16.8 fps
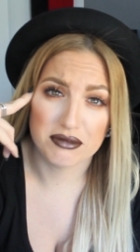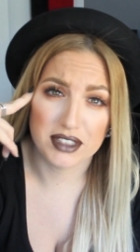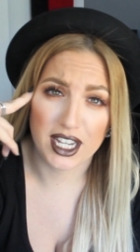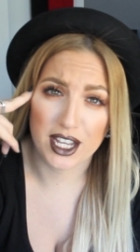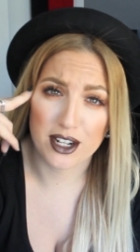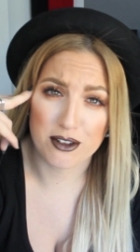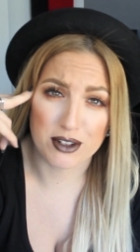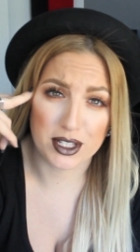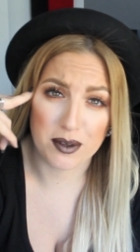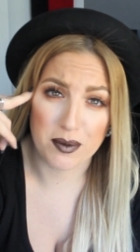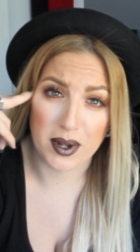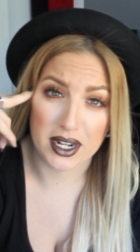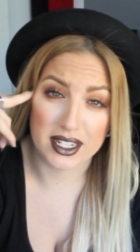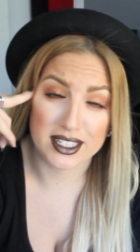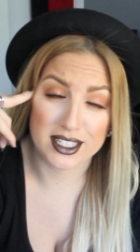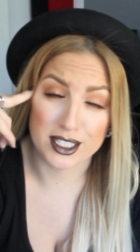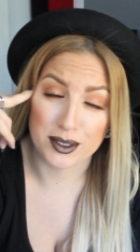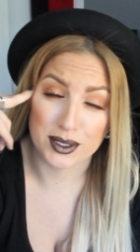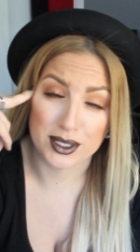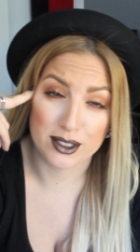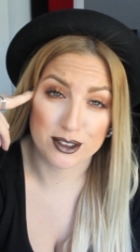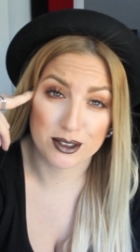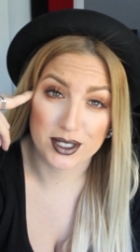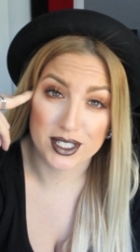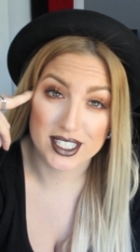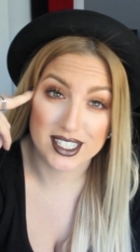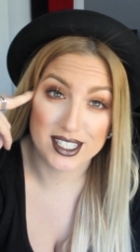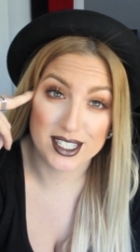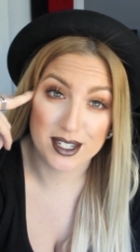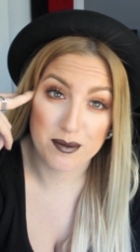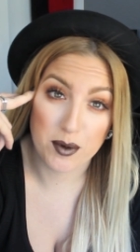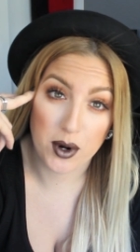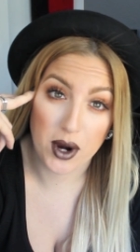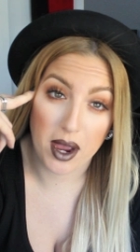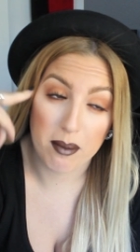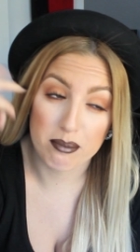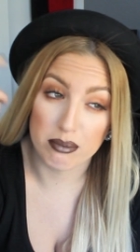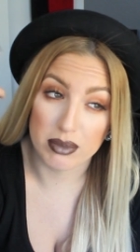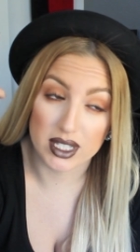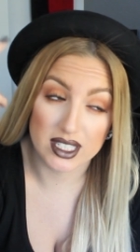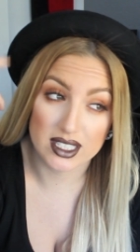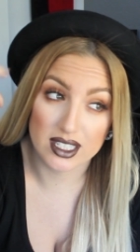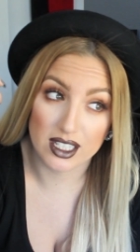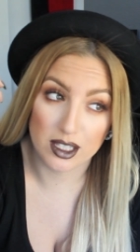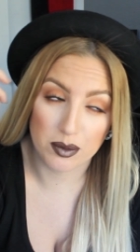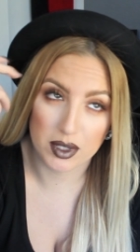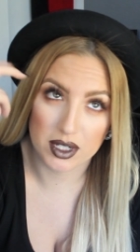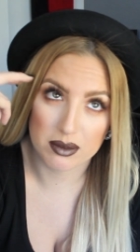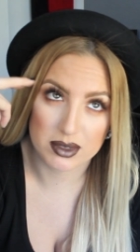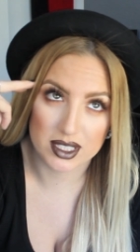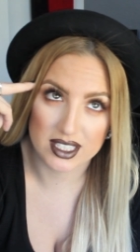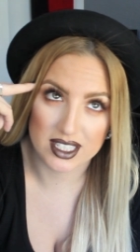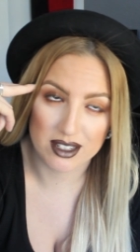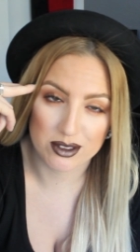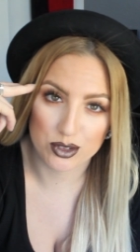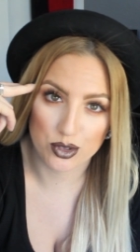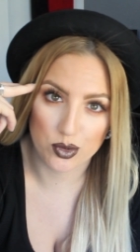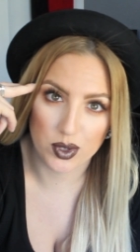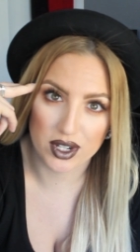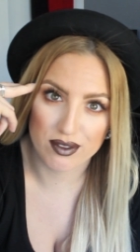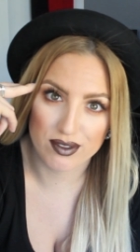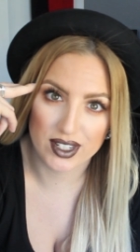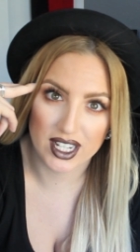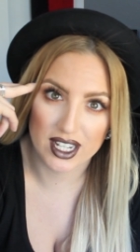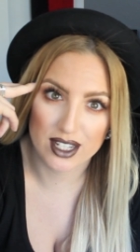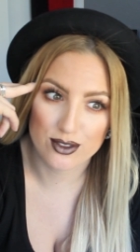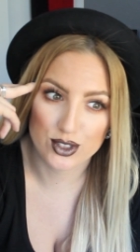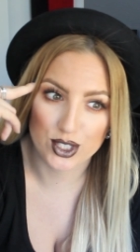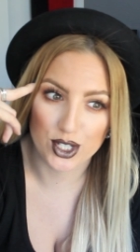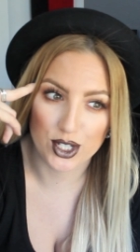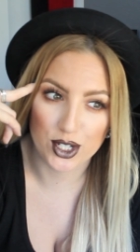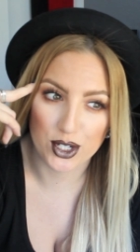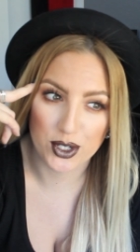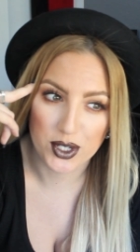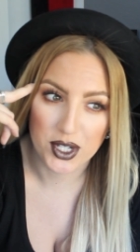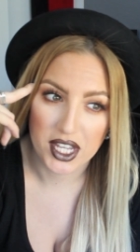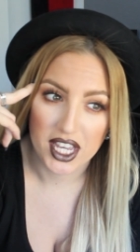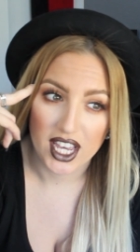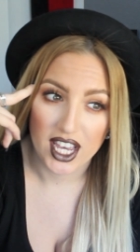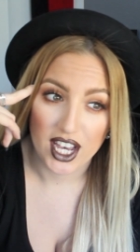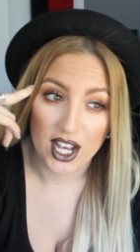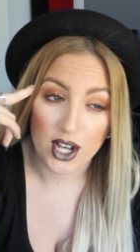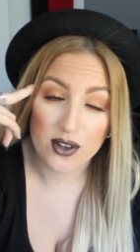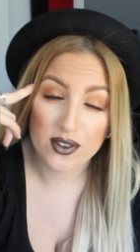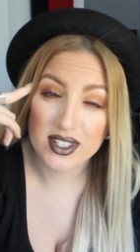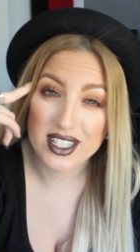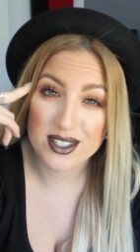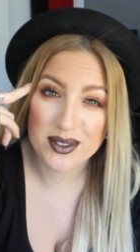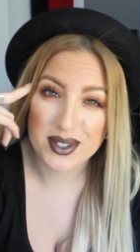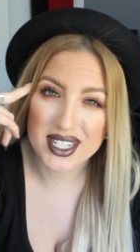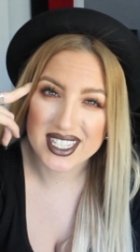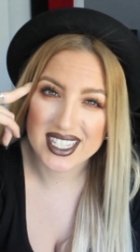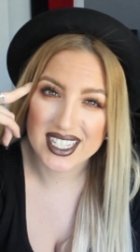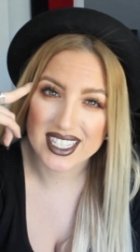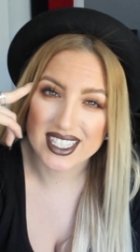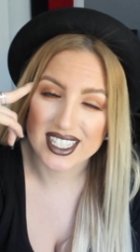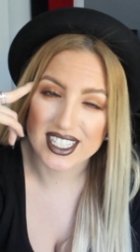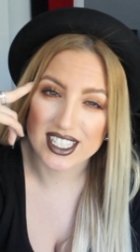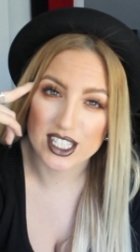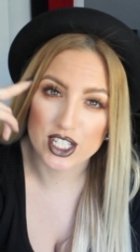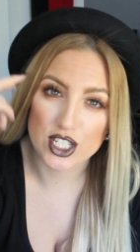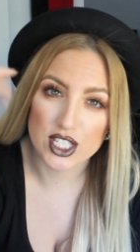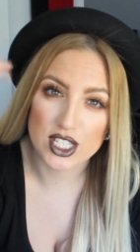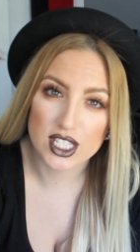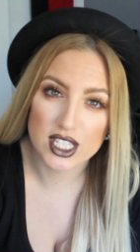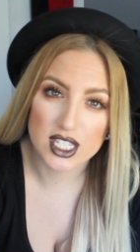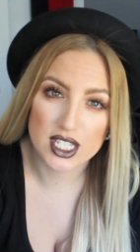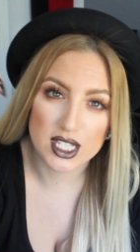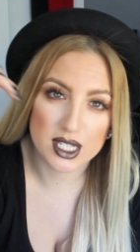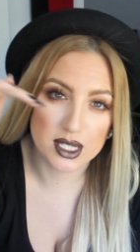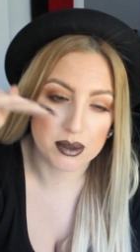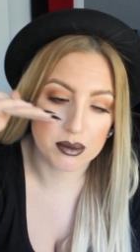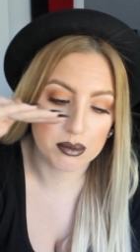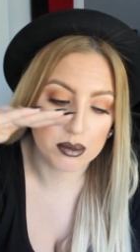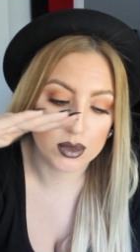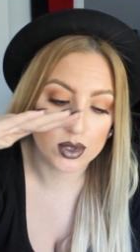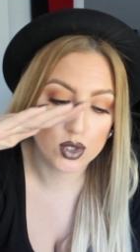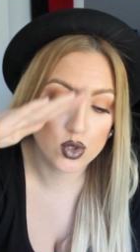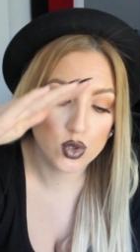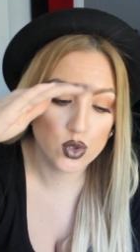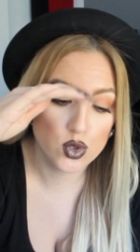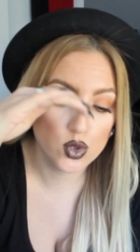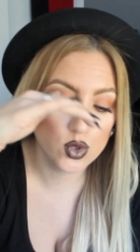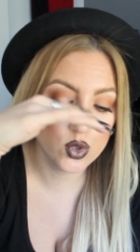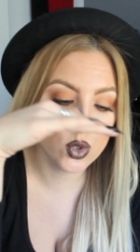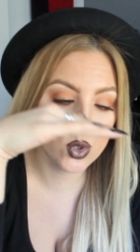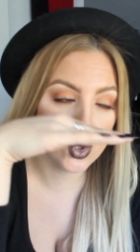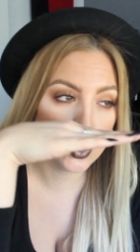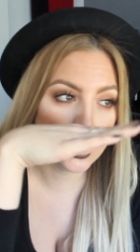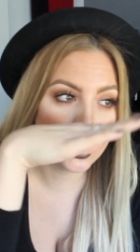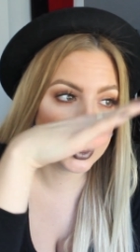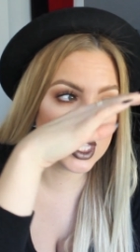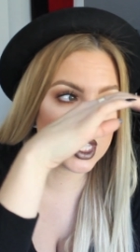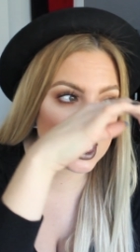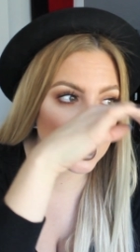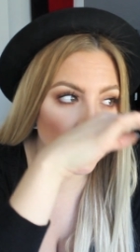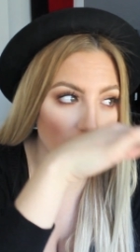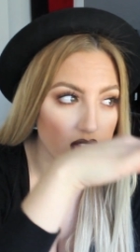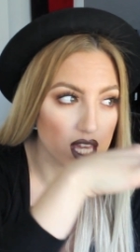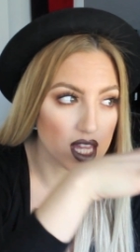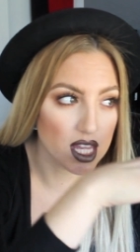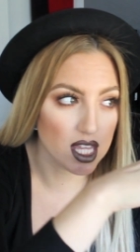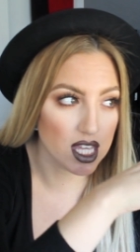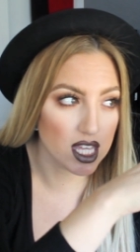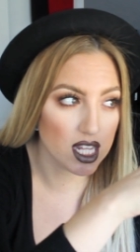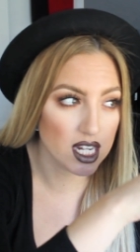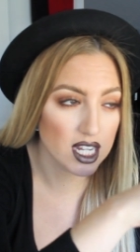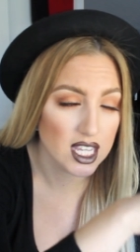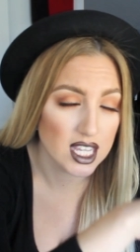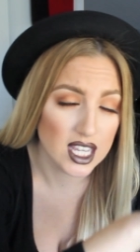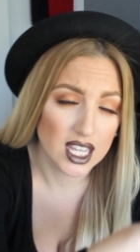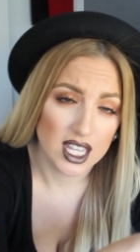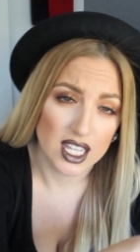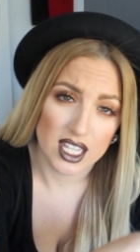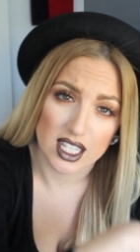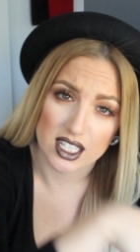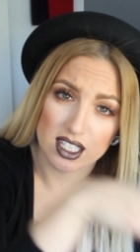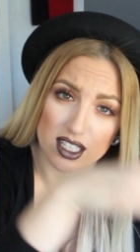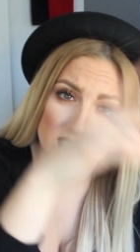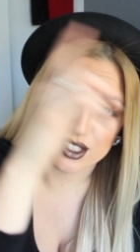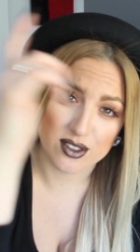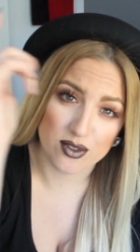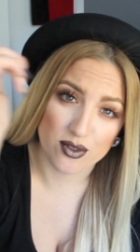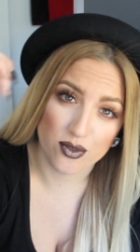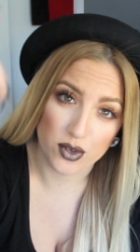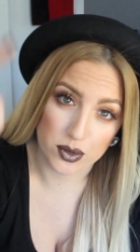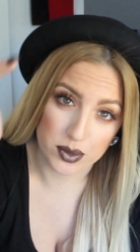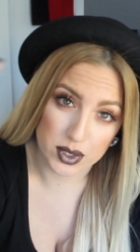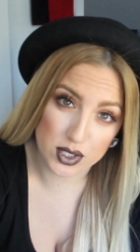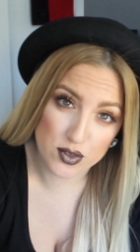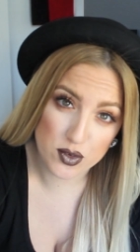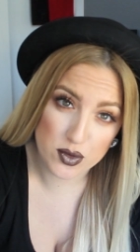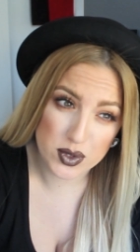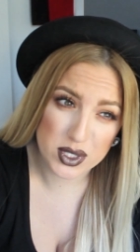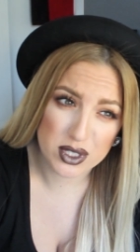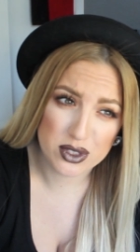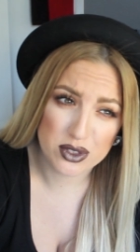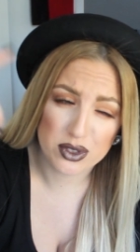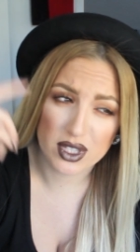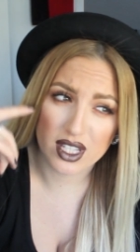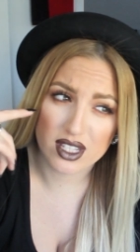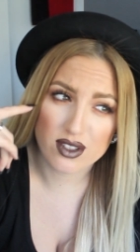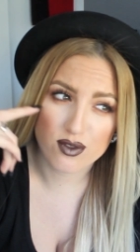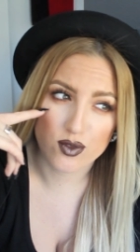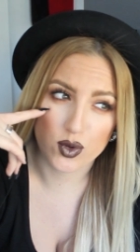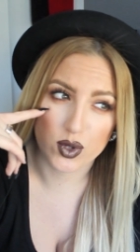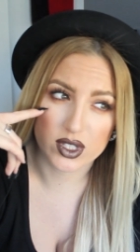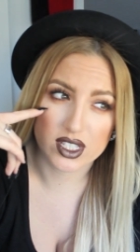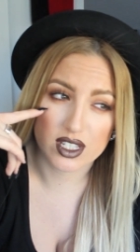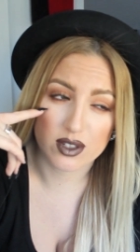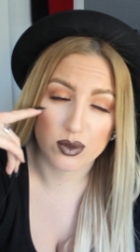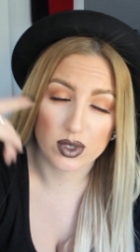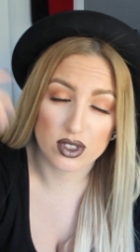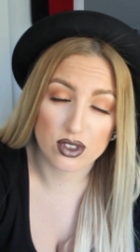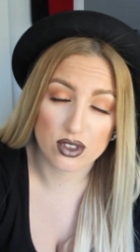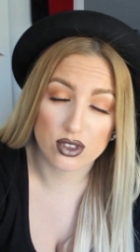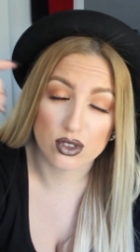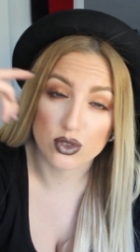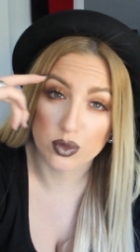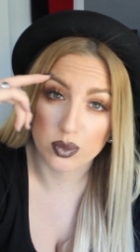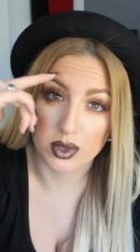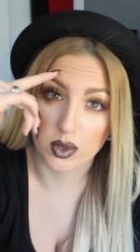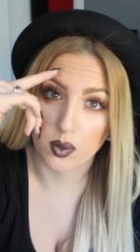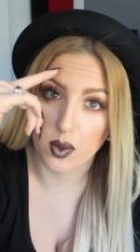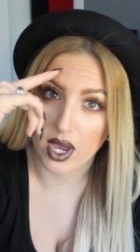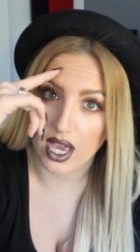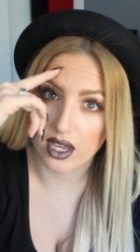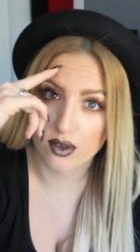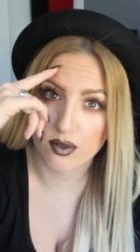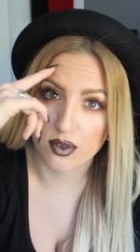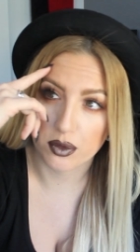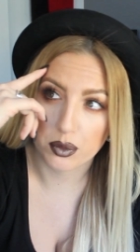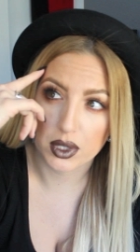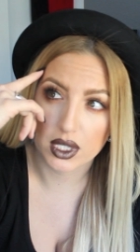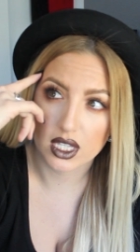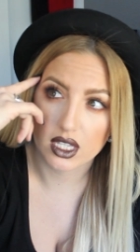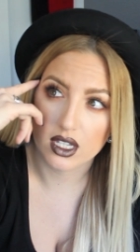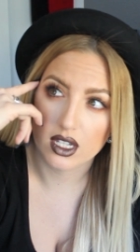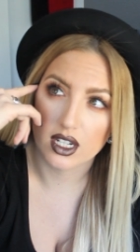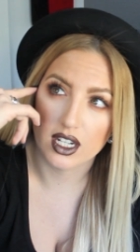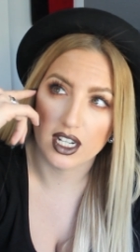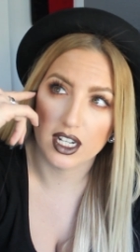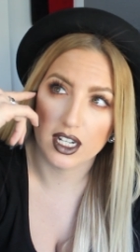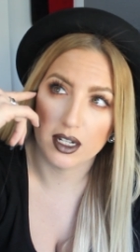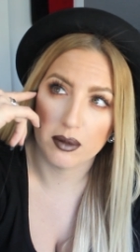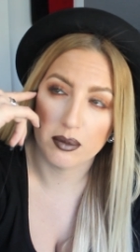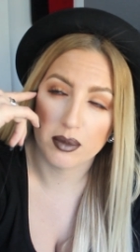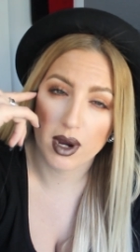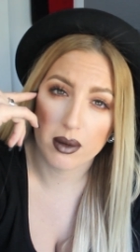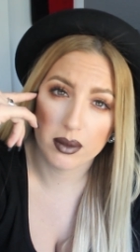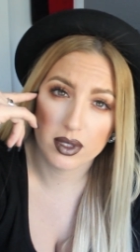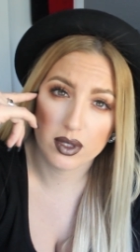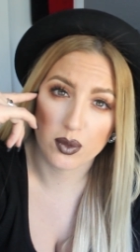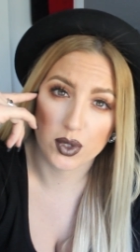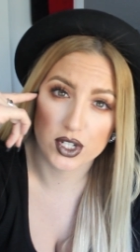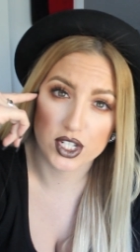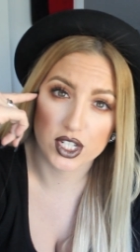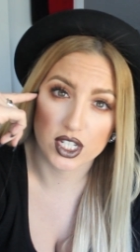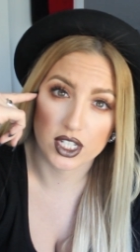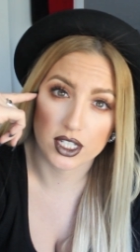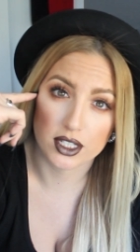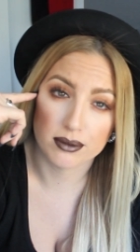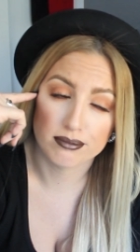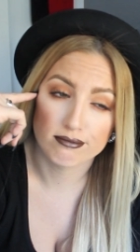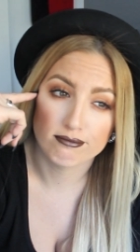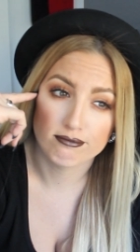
I don't really want to deal with those questions anymore. I've been dealing with them since I was twenty-five, so hopefully twenty-six is just smooth sailing. Because for real, for real, two thousand fourteen was super whack for me. Um, probably the worst year.